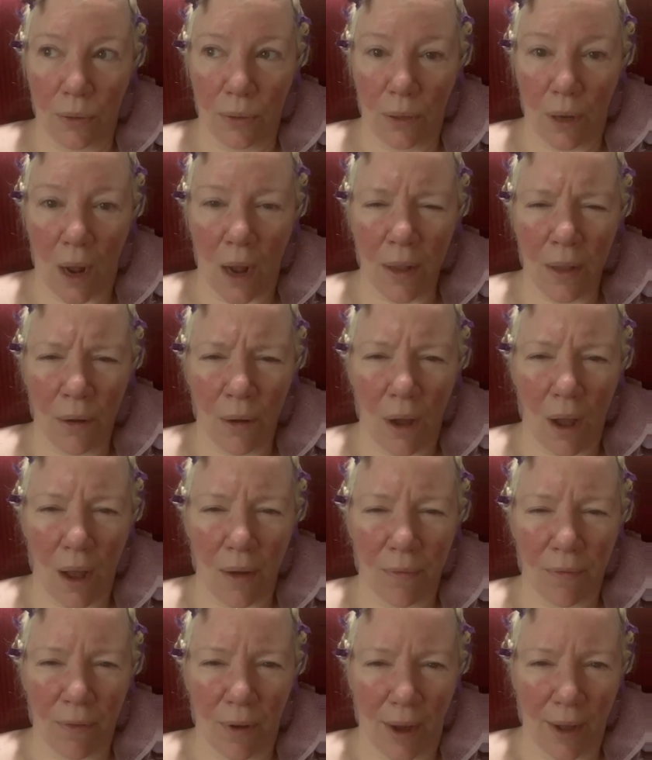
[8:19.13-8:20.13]
I don't
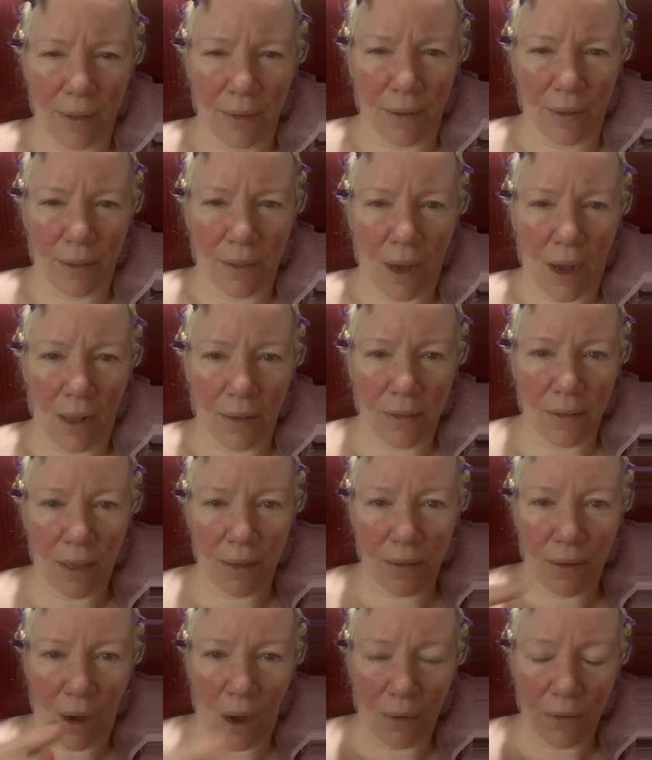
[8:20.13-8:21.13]
have violent thoughts.
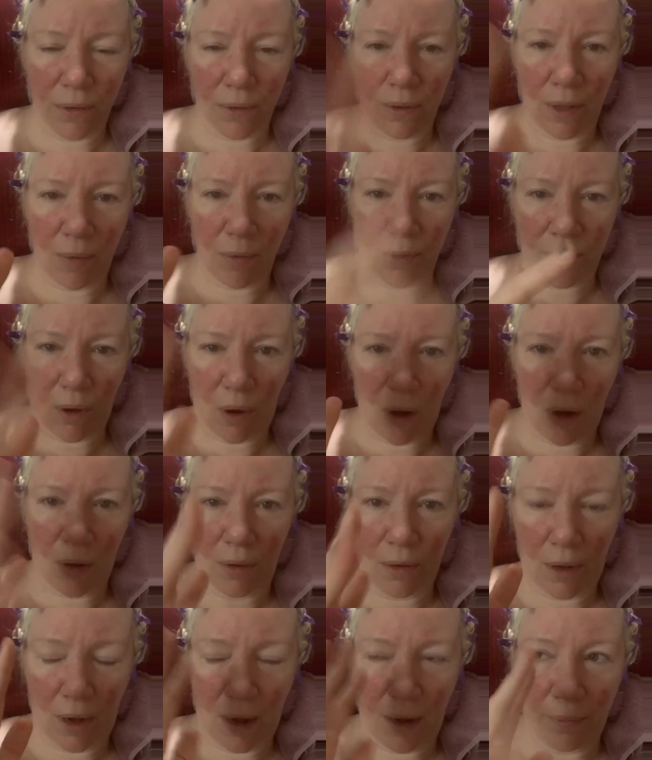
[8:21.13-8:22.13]
That doctor that was
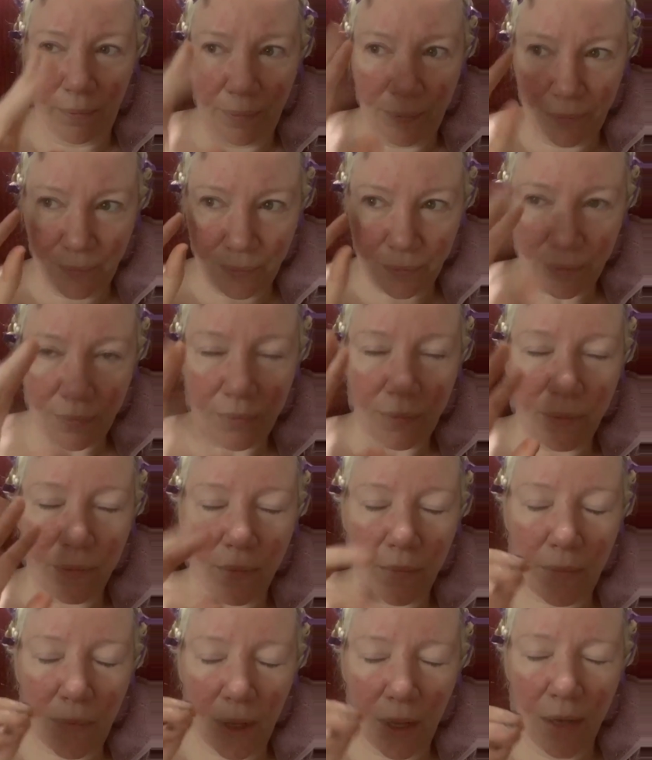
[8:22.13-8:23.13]
all
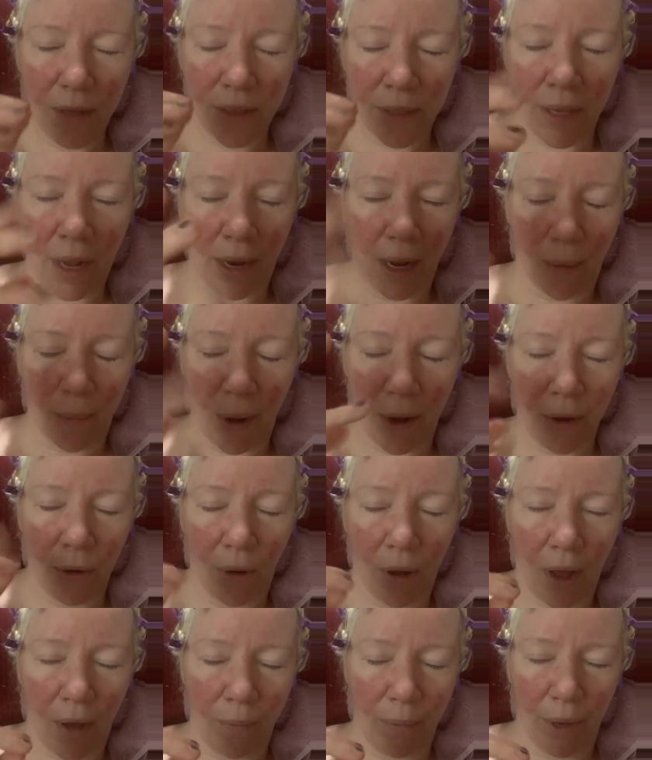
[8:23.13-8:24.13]
set up. I
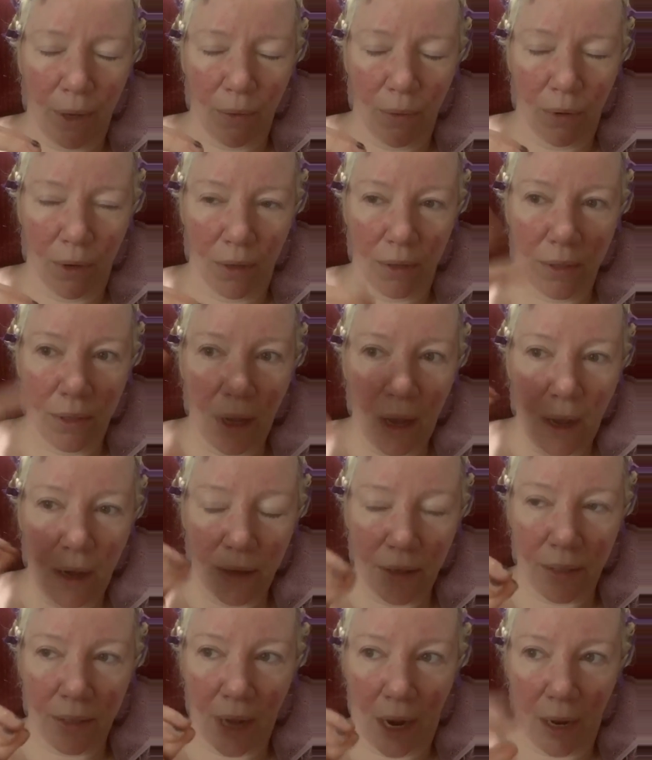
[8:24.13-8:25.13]
don't have big words.
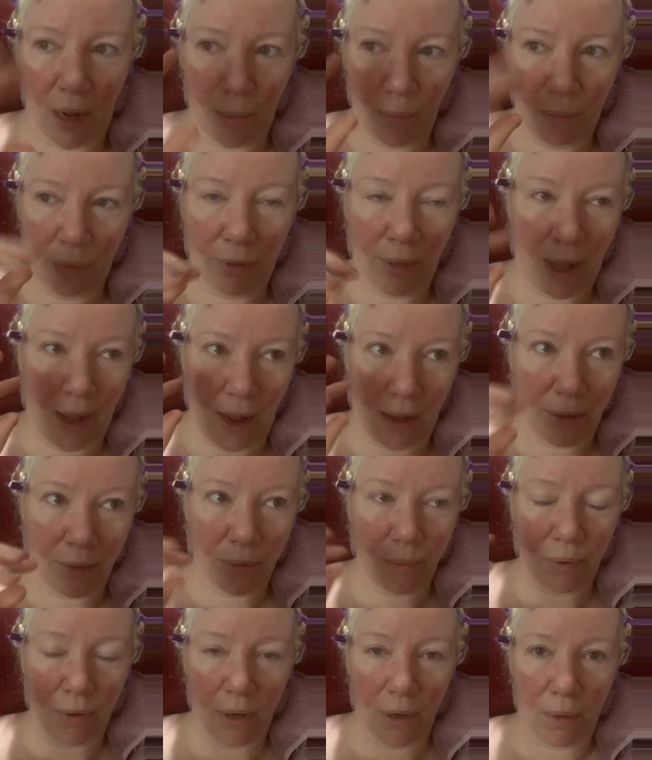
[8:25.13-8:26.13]
Set up, planned,
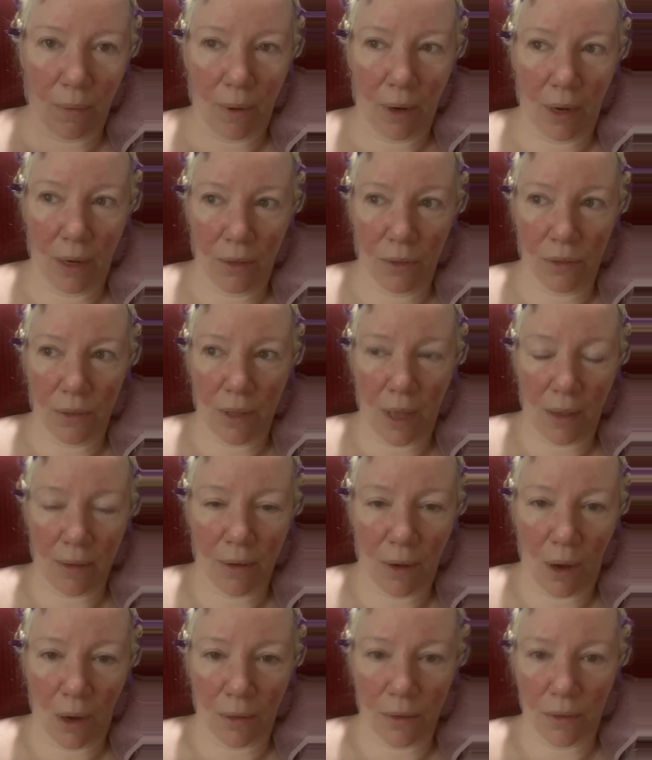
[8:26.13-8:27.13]
prearranged. That
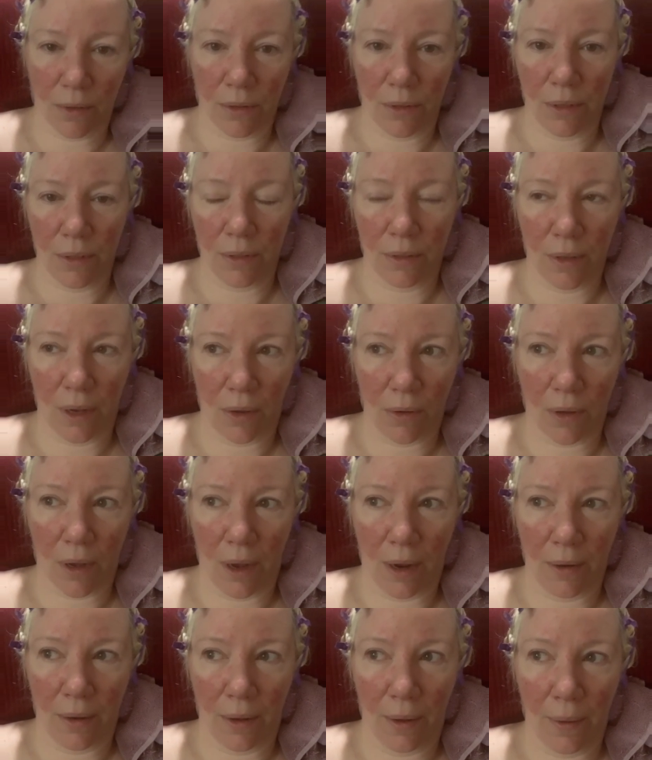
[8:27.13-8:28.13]
doctor. She's Al
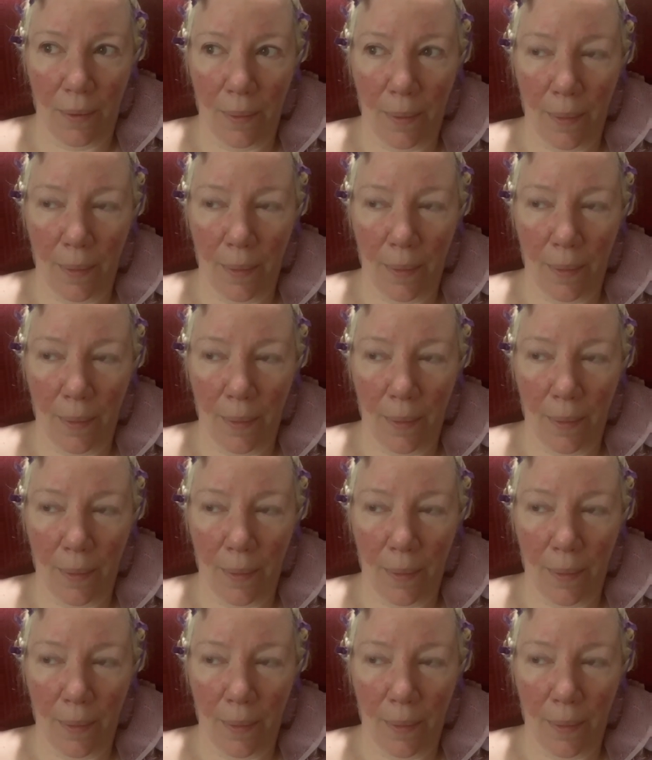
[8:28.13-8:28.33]
Qaeda.